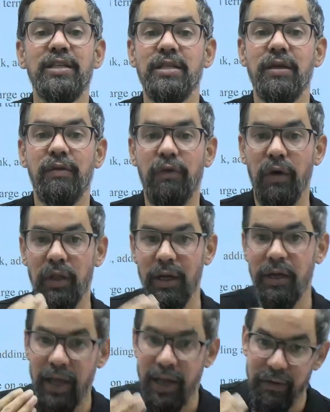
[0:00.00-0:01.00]
for the
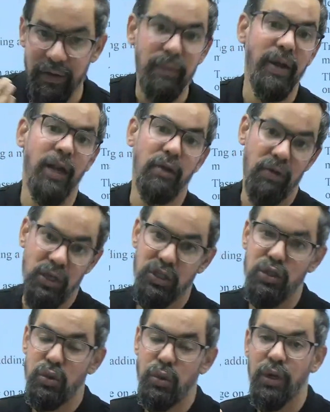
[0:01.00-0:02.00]
derivative calculations.
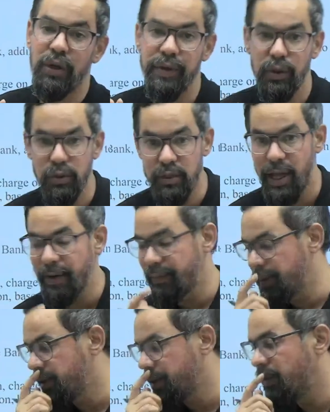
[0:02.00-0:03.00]
Only we use that
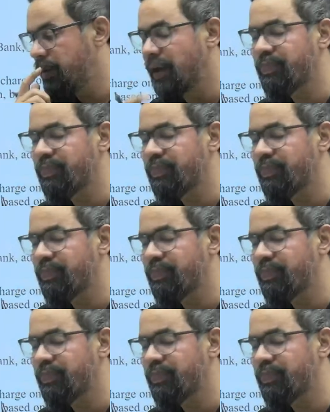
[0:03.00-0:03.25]
particular one. Okay?